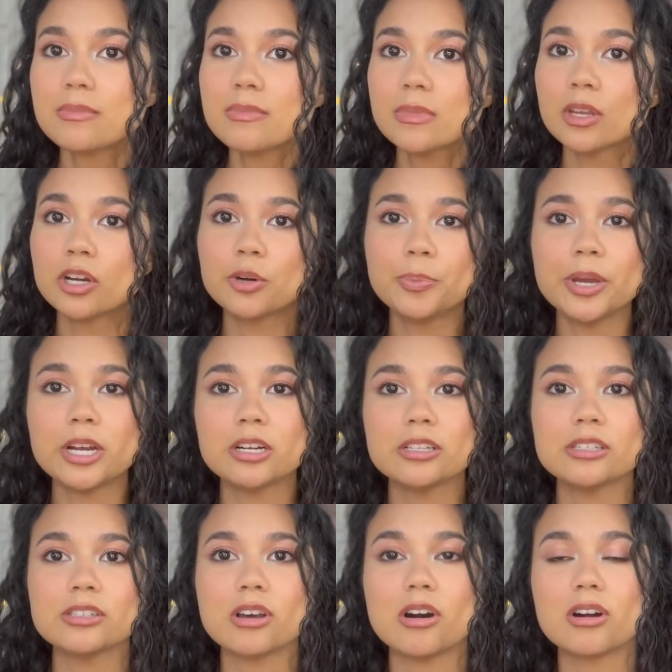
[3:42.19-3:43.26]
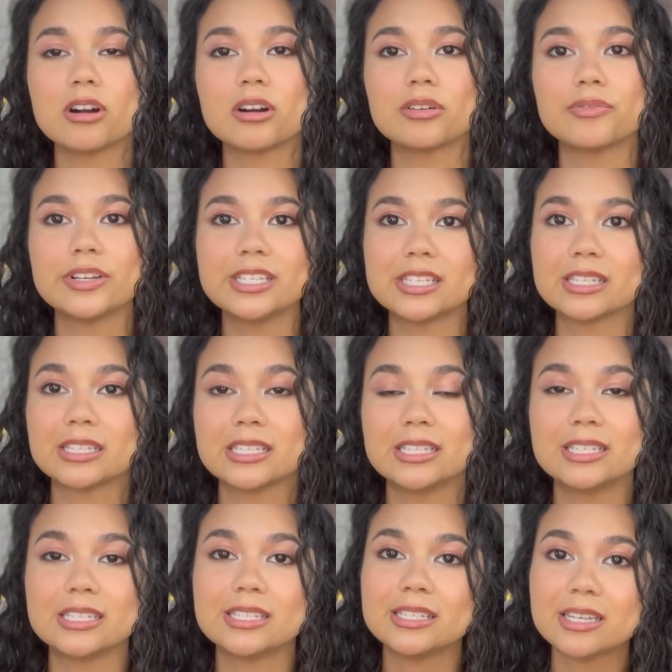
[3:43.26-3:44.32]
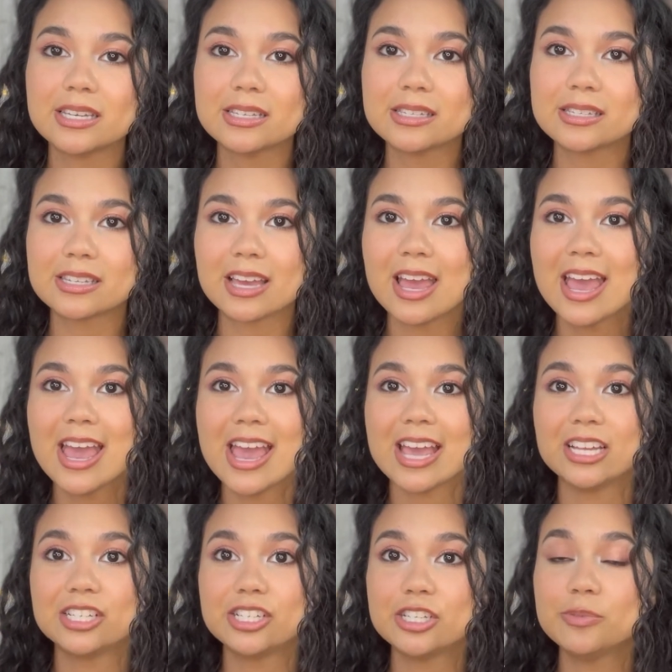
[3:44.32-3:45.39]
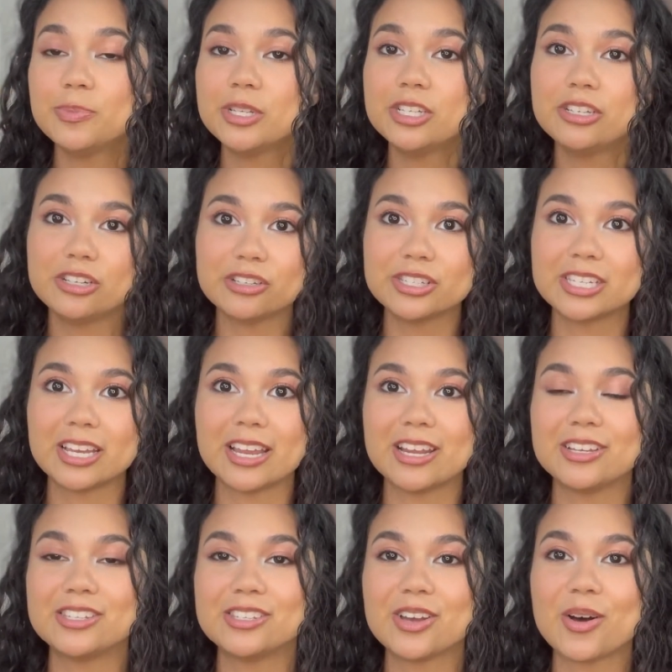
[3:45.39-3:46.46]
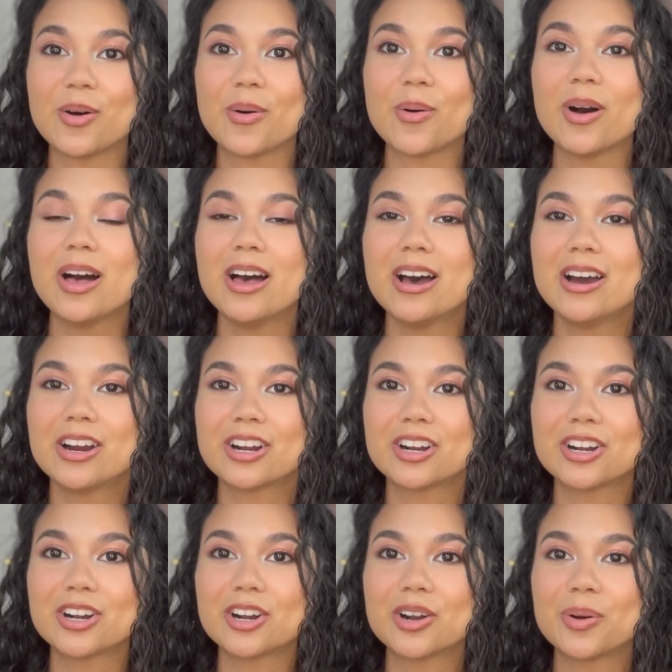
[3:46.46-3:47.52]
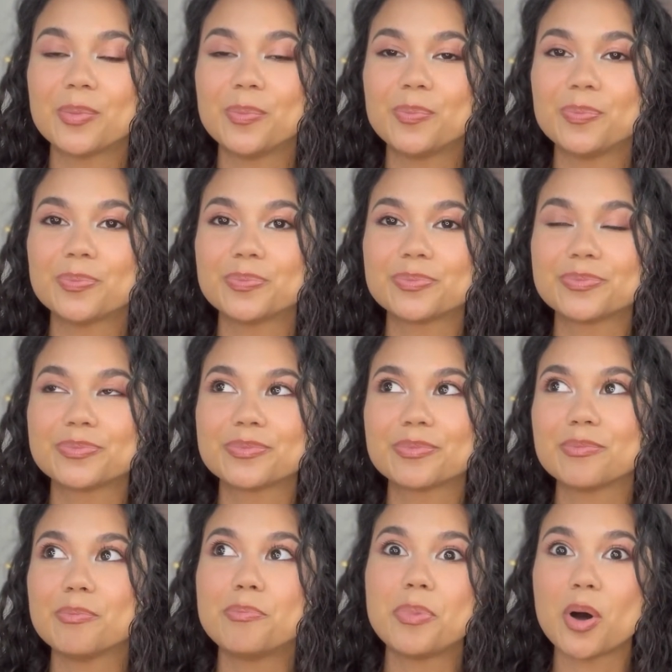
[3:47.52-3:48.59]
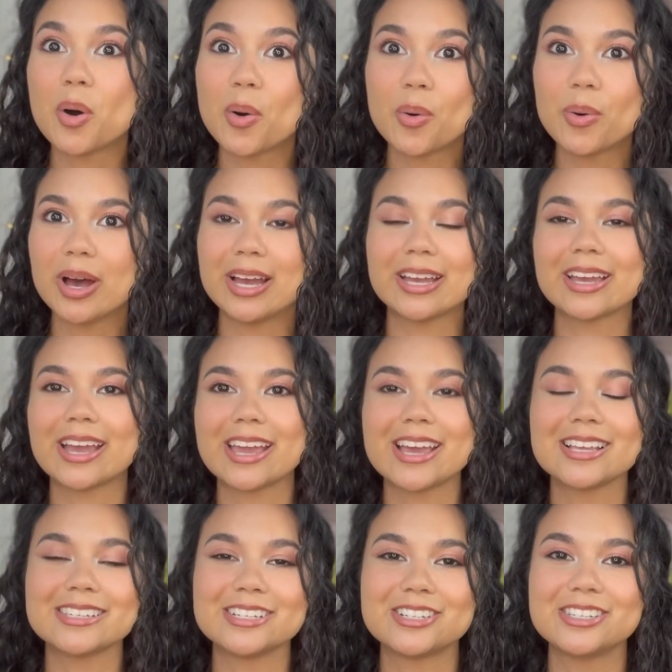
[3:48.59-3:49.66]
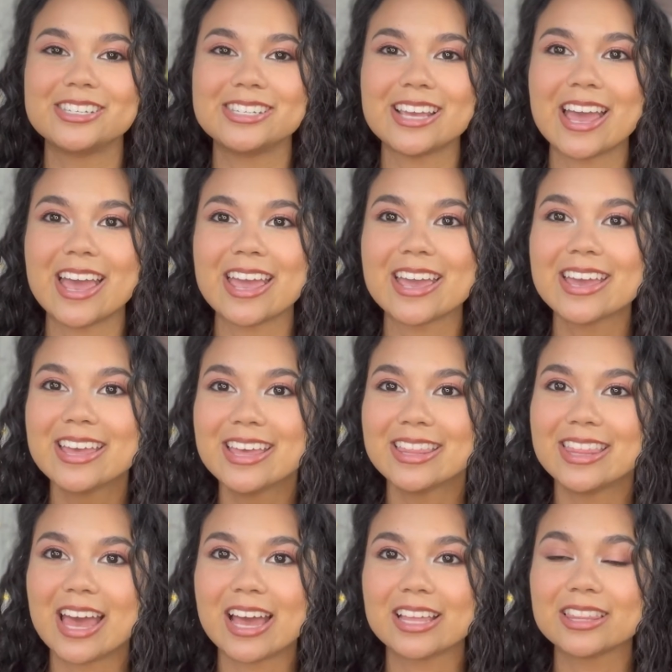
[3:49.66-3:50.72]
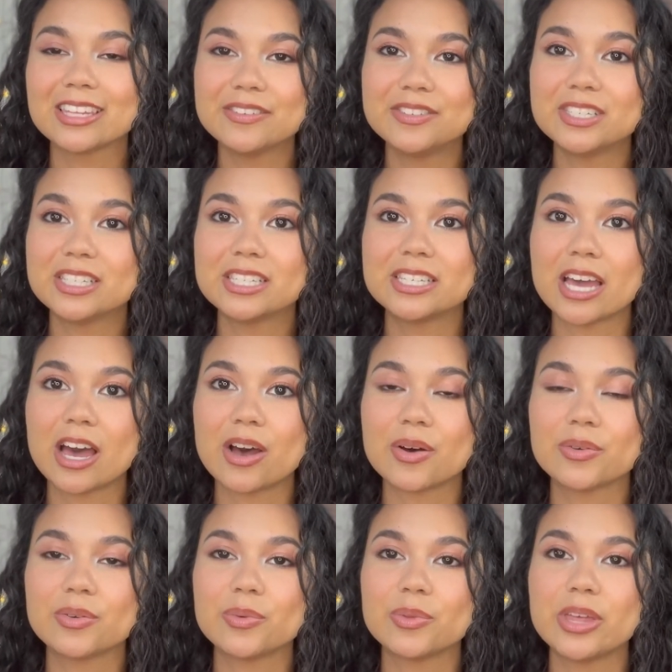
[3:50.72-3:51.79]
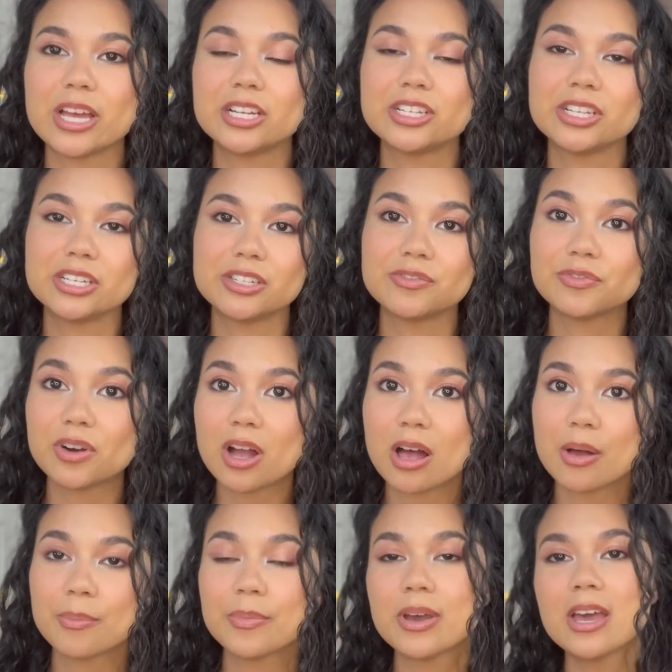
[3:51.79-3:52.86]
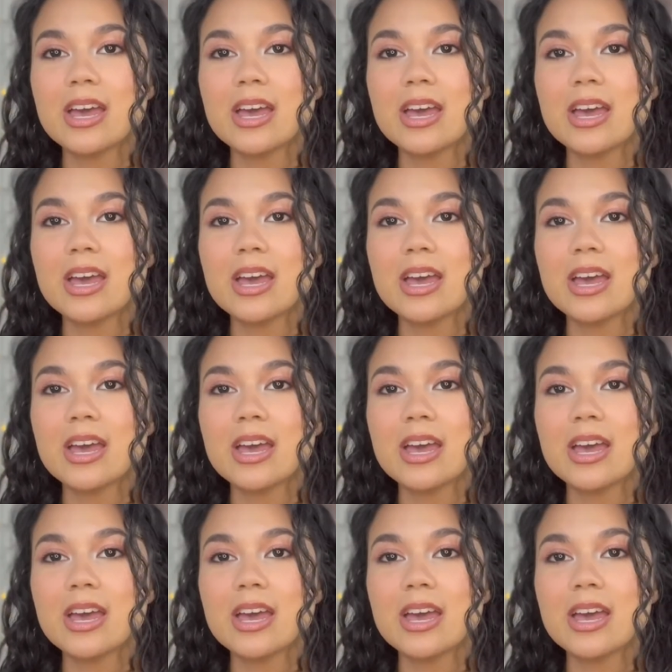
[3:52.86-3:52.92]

Her parents are recently deceased and she's been jilted. So her beau, I guess I should say, that lives in the town that she's from,